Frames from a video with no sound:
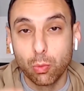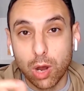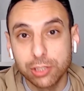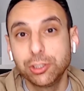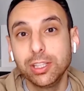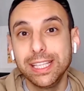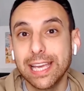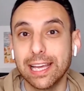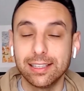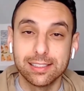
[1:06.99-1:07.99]
Watch to
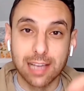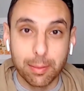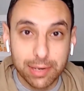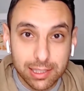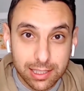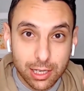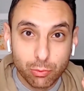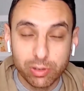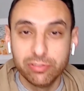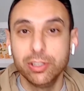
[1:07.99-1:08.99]
the end, because I'm gonna
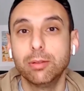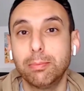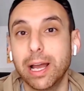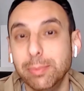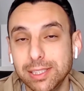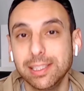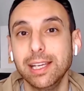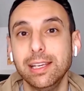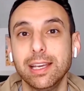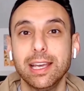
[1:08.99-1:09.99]
reveal my
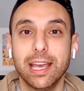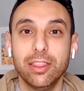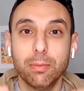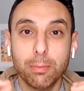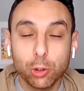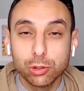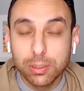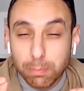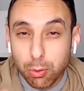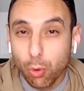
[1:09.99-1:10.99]
mistake and the most
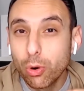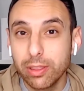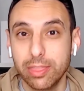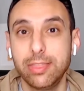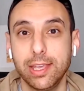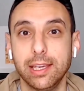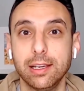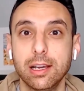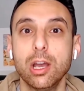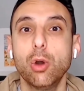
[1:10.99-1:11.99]
important thing
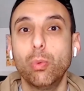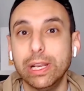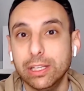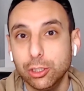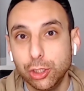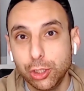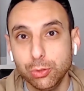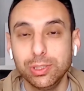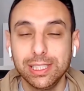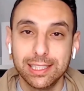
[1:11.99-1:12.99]
when
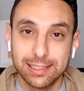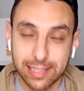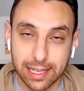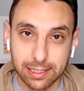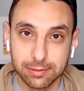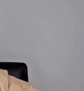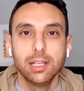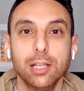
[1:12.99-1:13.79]
choosing a tenant.